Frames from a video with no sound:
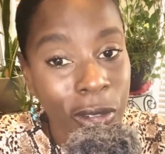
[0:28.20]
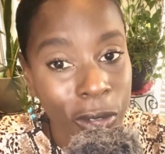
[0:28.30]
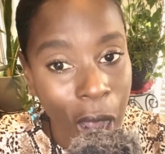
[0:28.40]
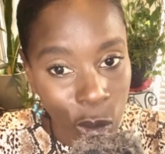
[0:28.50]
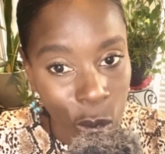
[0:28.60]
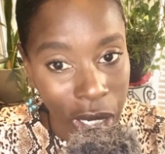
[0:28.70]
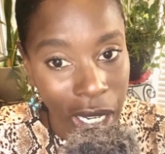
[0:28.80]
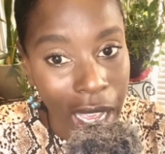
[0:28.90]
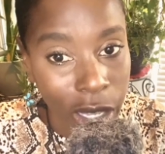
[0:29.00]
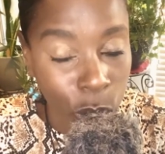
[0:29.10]
Follow me
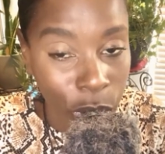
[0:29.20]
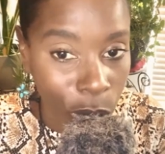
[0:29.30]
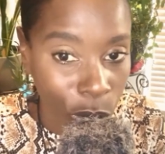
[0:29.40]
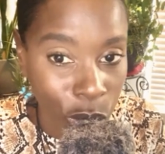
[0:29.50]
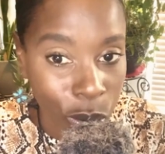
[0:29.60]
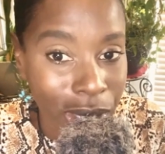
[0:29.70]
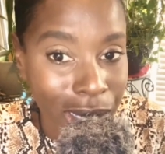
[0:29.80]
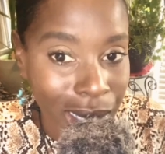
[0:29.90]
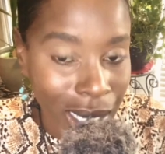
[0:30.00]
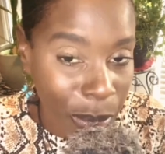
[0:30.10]
as we go through the
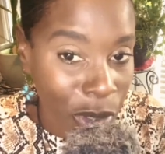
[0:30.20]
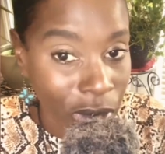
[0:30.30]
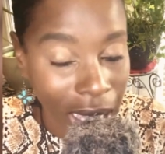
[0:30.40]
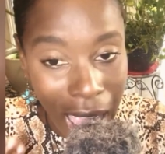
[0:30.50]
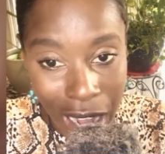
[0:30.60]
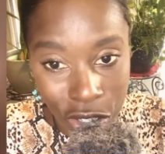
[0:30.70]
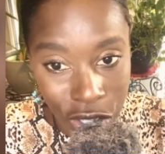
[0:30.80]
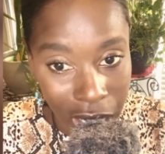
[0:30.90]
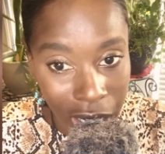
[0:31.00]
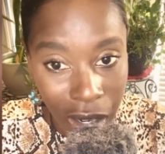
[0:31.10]
steps of the
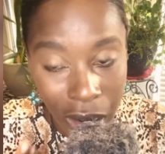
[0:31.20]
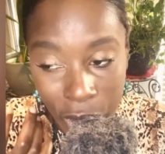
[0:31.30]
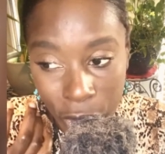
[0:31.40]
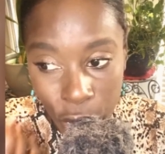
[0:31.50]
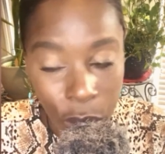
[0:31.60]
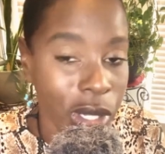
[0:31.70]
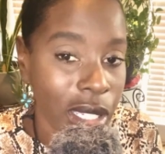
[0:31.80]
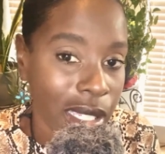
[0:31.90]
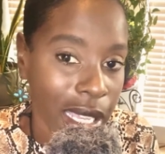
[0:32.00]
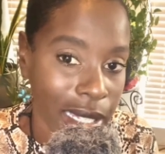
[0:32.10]
energetic
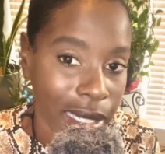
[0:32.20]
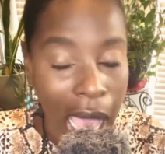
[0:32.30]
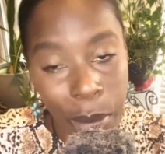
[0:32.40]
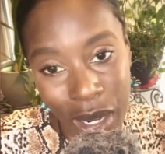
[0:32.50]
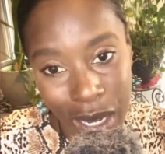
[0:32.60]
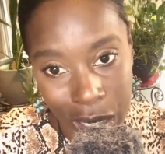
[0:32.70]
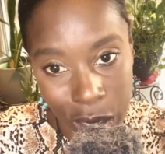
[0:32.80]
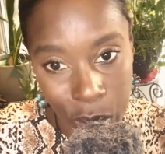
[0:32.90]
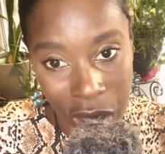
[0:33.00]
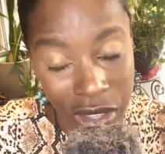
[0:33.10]
frequencies that is happening. This
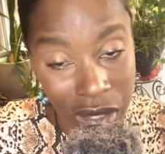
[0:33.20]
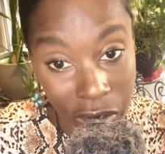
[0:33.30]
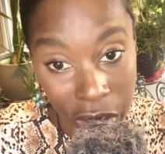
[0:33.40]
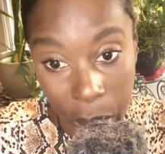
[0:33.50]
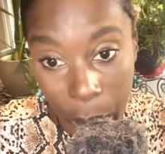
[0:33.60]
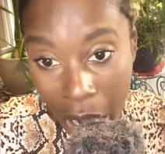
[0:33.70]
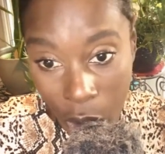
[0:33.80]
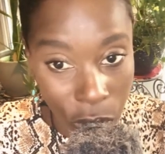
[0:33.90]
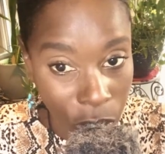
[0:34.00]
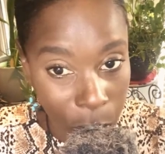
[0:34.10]
month is a very
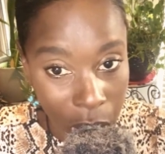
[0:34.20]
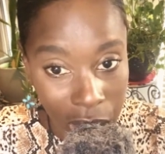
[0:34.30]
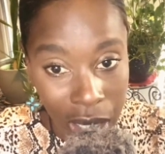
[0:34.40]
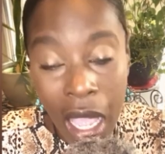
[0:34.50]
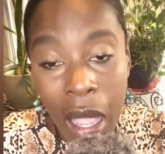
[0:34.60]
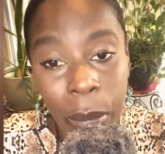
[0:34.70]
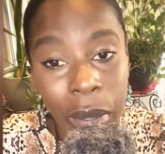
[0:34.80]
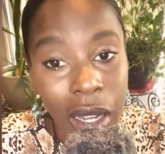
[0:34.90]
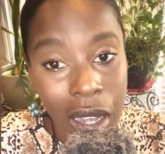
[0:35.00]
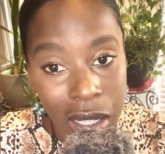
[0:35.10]
powerful month
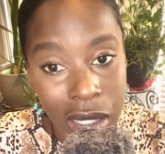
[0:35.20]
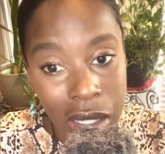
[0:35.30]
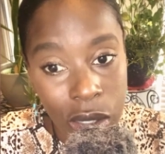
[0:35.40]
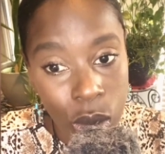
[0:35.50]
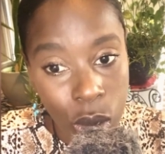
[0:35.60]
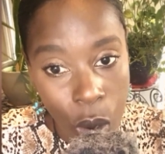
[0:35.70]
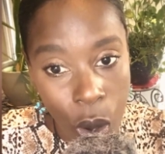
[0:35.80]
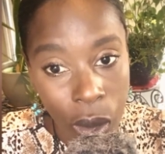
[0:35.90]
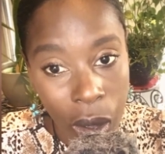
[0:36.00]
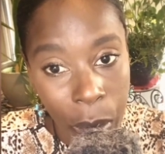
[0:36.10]
because this is
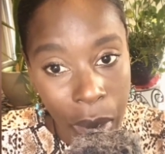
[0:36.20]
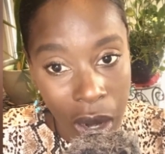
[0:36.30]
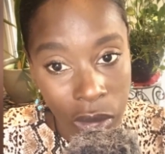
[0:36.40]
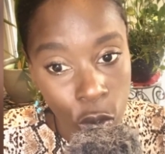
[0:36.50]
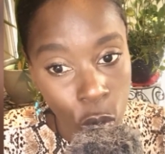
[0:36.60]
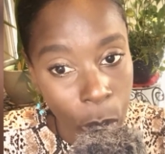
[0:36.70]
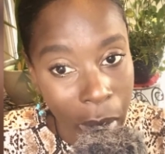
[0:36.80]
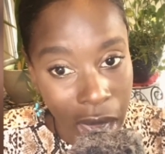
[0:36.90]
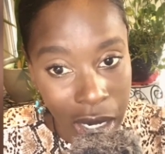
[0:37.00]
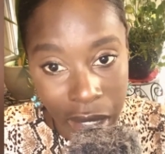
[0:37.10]
all about the
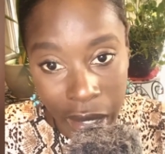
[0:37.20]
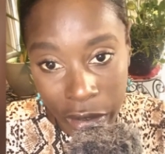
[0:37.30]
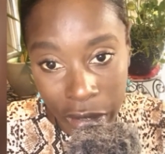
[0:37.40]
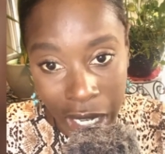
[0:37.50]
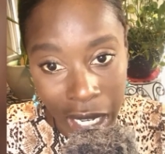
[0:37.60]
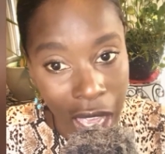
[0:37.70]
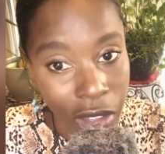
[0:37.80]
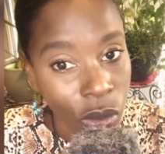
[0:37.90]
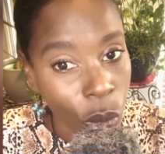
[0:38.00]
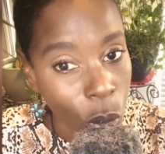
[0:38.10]
humanitarian
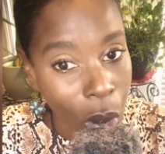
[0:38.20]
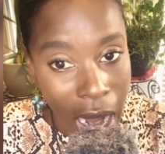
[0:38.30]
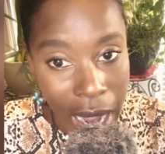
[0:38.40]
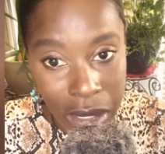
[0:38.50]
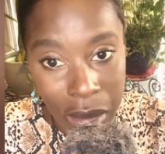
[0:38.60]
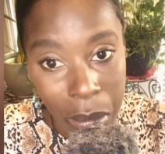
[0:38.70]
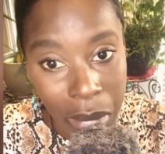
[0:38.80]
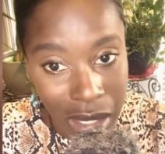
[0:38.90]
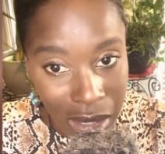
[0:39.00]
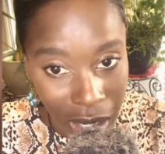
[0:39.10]
and the wise
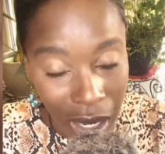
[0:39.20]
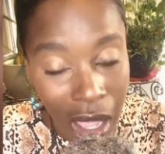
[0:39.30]
mystic